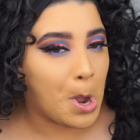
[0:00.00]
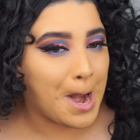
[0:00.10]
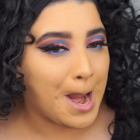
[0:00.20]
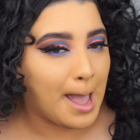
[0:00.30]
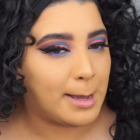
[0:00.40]

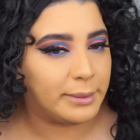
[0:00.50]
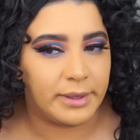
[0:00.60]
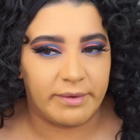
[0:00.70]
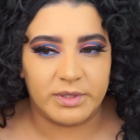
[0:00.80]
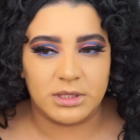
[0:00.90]
I
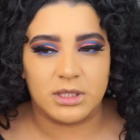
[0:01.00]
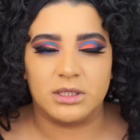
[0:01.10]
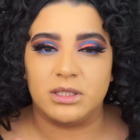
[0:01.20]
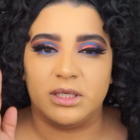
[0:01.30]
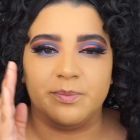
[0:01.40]
haven't
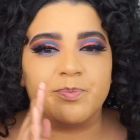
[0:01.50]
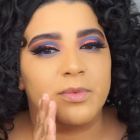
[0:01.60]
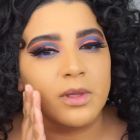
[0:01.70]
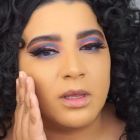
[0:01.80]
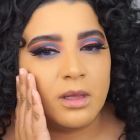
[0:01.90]
touched it,
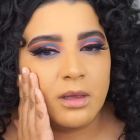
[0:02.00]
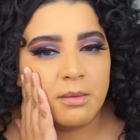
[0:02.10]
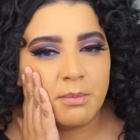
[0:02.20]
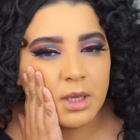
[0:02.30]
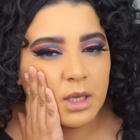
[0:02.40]

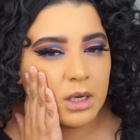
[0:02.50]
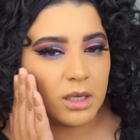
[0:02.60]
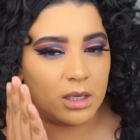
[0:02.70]
but